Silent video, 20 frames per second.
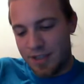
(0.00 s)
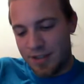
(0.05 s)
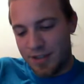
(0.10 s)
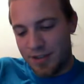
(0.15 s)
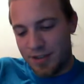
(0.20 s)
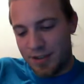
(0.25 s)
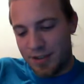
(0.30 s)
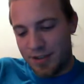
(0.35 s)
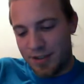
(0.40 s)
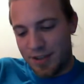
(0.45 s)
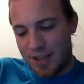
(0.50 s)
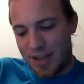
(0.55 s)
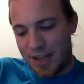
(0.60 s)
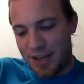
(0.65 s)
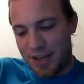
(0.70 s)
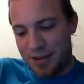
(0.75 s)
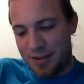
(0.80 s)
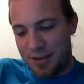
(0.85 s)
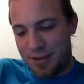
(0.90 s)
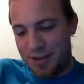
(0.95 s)
So I
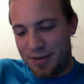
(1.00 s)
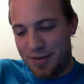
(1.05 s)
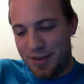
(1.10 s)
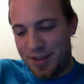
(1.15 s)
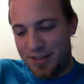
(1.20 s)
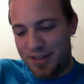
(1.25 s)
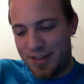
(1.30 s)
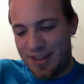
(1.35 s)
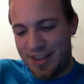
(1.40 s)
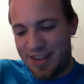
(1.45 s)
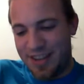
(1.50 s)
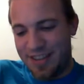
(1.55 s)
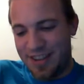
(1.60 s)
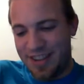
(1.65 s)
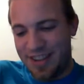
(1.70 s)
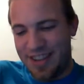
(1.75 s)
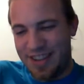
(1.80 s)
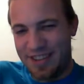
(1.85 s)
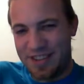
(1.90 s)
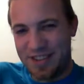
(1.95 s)
don't know if that's a lazy
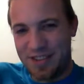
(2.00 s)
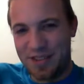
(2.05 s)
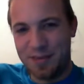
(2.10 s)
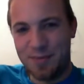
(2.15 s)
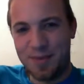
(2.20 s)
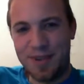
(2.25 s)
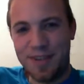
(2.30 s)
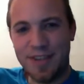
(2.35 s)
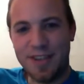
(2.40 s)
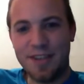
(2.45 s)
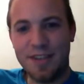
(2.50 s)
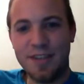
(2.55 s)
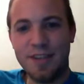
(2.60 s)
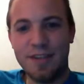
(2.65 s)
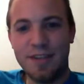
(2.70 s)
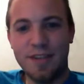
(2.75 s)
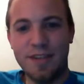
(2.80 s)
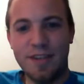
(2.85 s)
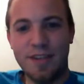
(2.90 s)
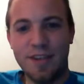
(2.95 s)
answer, but
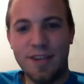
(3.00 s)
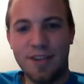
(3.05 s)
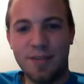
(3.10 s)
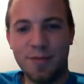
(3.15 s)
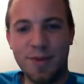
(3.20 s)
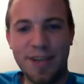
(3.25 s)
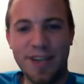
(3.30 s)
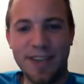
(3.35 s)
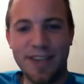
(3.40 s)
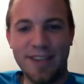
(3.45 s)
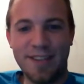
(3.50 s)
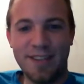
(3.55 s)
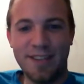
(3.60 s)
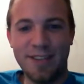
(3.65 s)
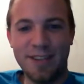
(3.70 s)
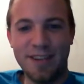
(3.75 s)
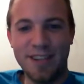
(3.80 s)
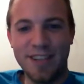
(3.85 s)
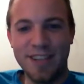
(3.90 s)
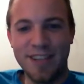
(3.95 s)
it's my answer.